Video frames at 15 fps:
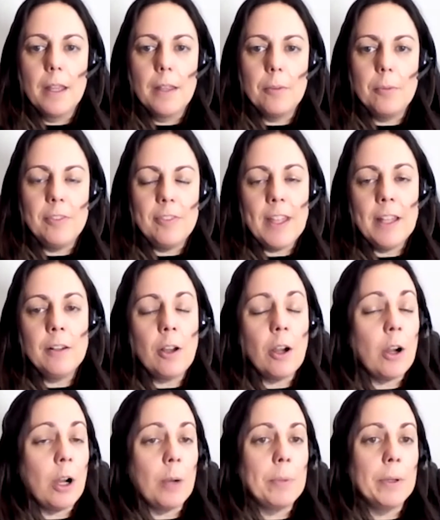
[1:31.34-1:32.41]
We've then got
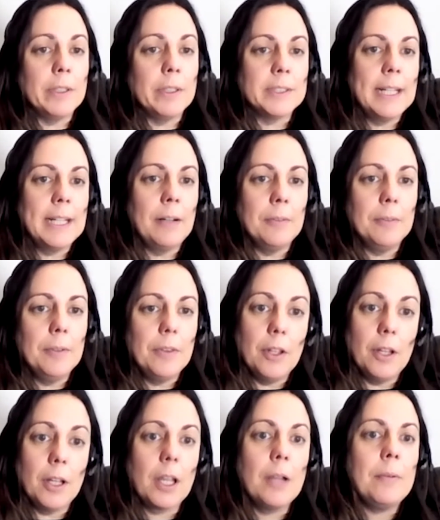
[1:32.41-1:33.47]
our personnel
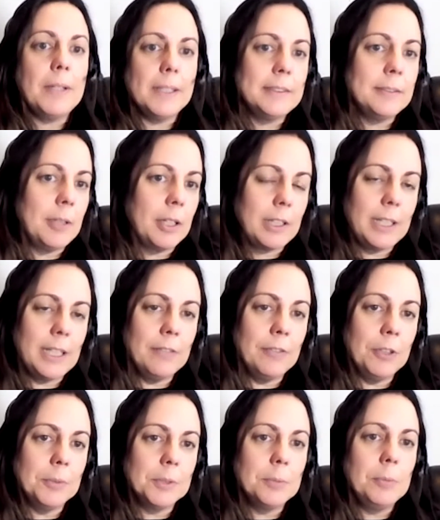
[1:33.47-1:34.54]
that are going into our clean
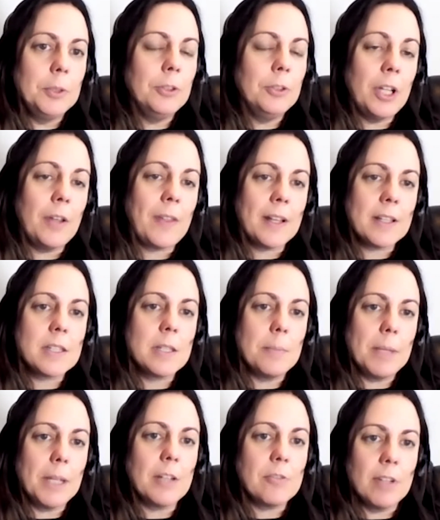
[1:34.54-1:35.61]
rooms, and we all know that's the
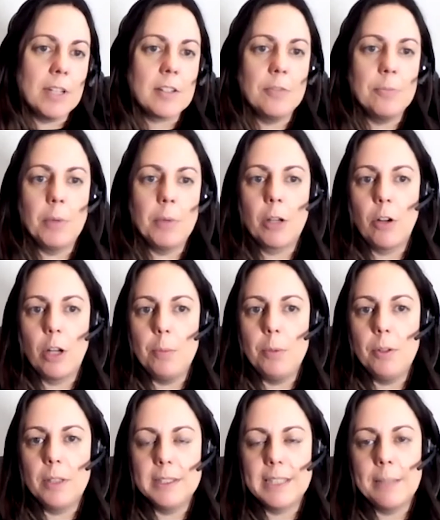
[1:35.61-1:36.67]
biggest risk of
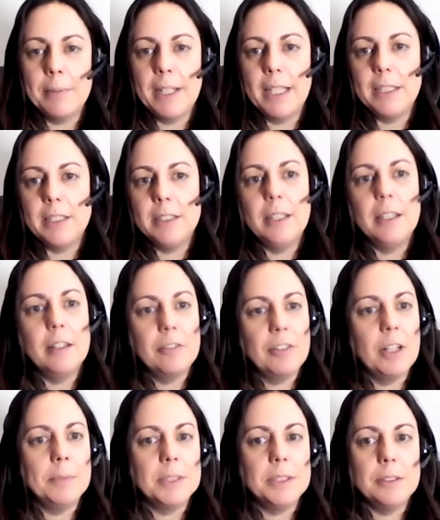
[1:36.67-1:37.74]
microbial contamination in the
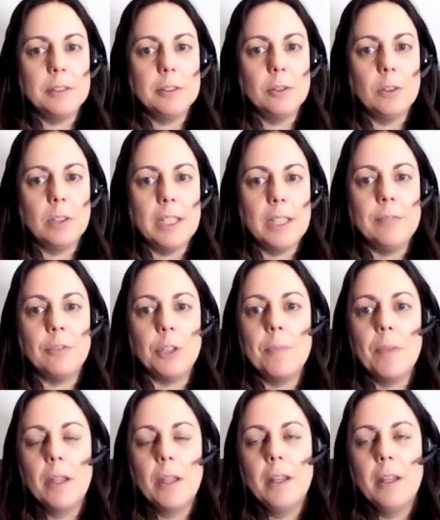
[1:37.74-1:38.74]
pharmaceutical clean room.